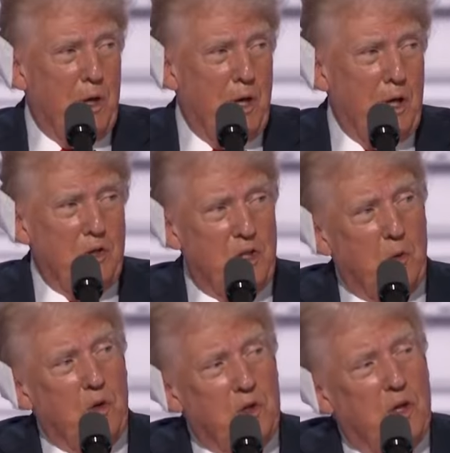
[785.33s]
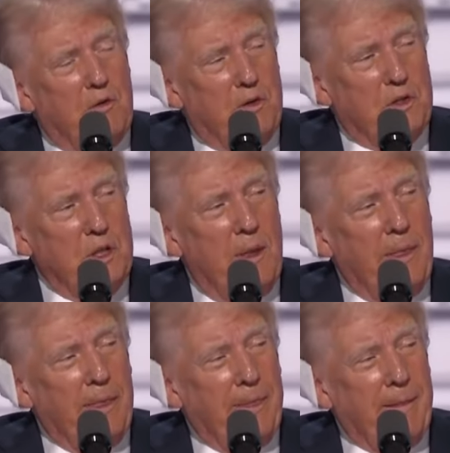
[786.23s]
by Secret Service,
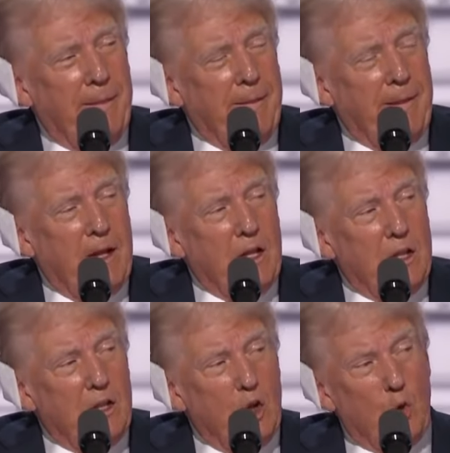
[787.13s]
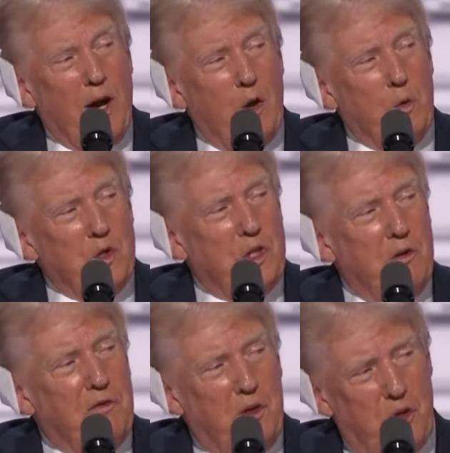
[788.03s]
the crowd was
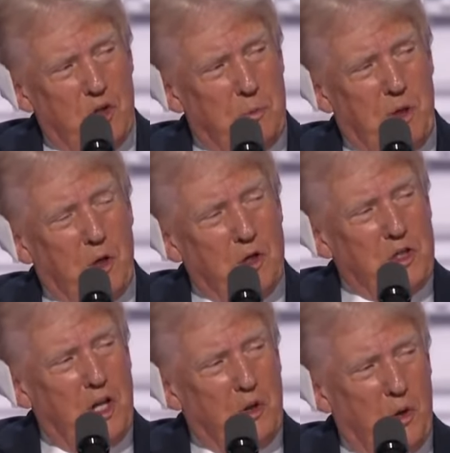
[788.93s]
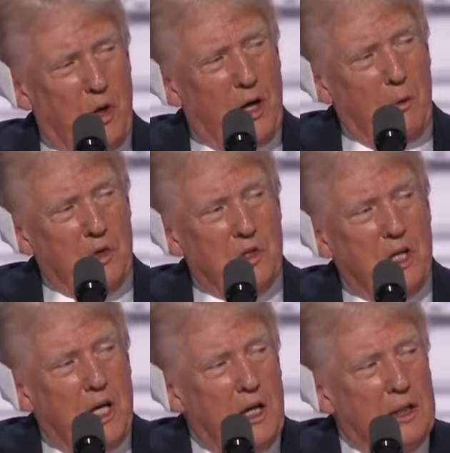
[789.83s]
confused because they thought I was
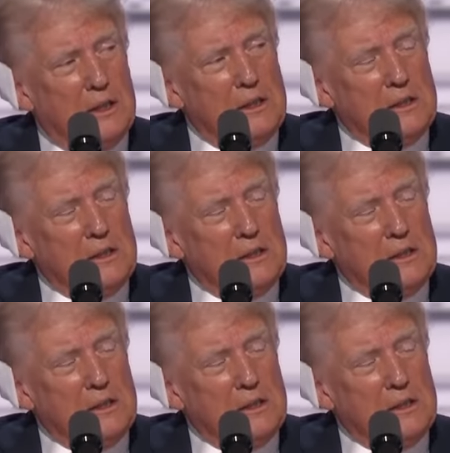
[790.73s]
dead.